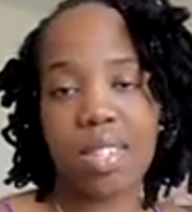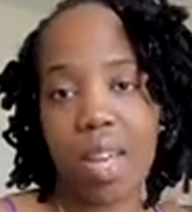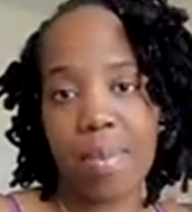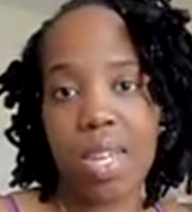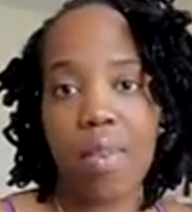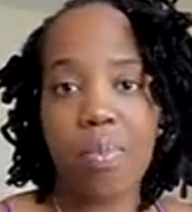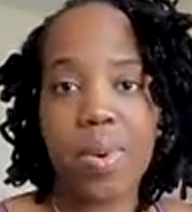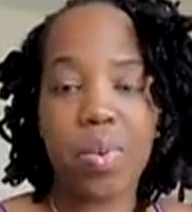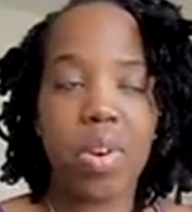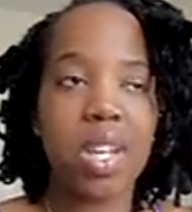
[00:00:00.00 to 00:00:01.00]
I mean, I've
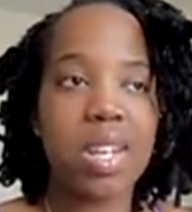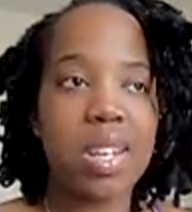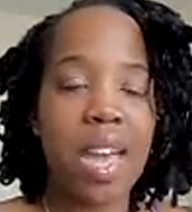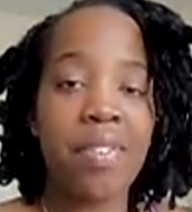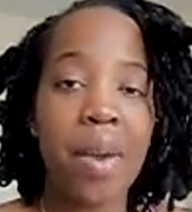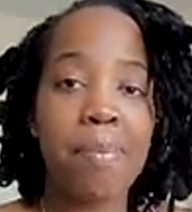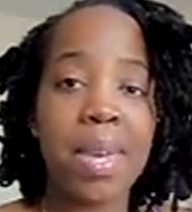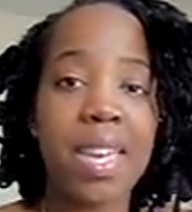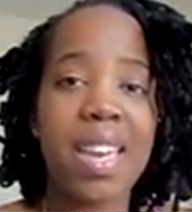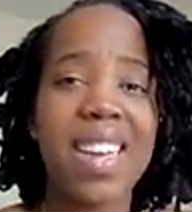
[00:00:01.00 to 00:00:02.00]
been working in FAB
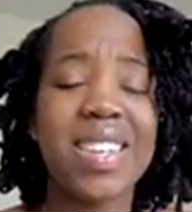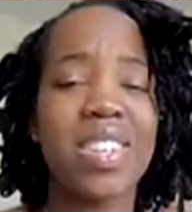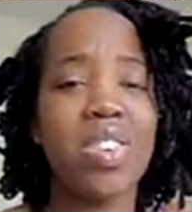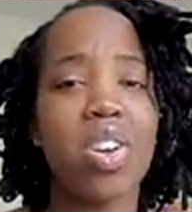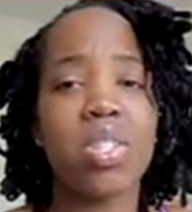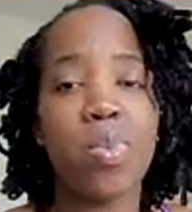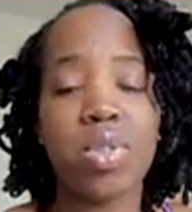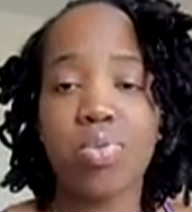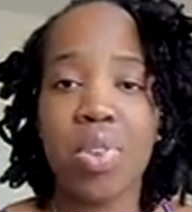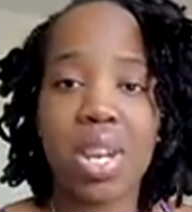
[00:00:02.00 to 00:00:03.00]
and you're not
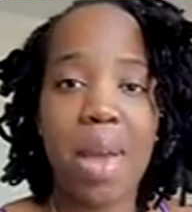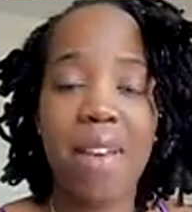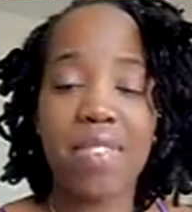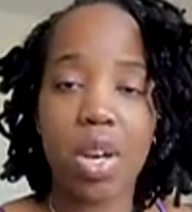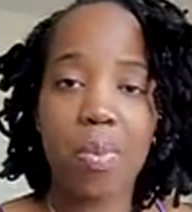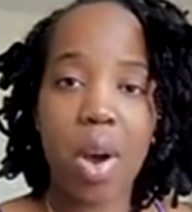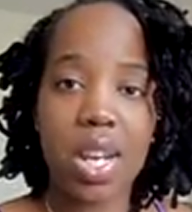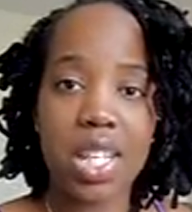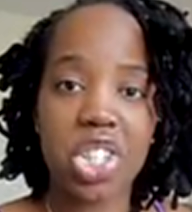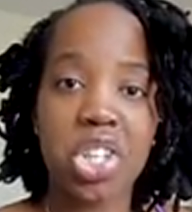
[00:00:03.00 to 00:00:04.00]
supposed to really have nail
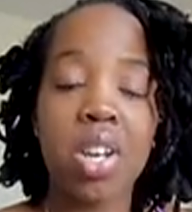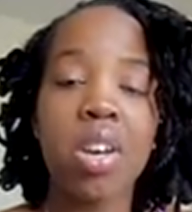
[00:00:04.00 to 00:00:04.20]
polish